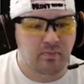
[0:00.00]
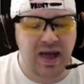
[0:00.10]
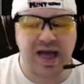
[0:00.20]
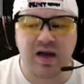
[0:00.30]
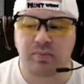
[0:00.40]

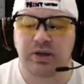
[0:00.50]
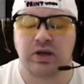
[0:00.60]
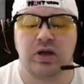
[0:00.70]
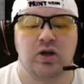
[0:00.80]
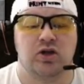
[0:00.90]
map,
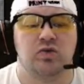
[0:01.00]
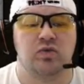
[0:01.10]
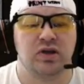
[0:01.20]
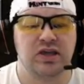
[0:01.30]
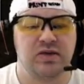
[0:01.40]
you
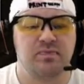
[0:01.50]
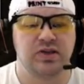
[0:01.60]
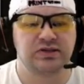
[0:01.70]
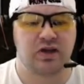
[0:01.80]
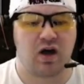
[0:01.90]
want to keep
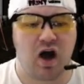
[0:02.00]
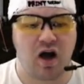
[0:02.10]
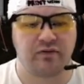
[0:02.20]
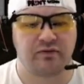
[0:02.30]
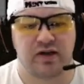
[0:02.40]
this off.